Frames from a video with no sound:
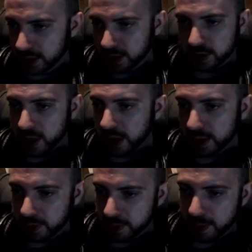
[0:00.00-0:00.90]
you're a star.
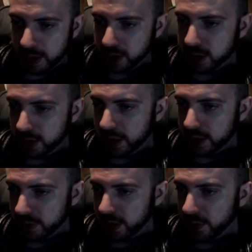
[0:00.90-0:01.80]
I mentioned you in the
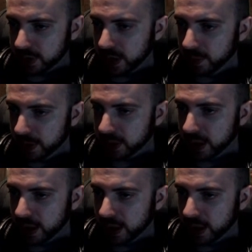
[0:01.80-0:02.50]
last video, obviously, but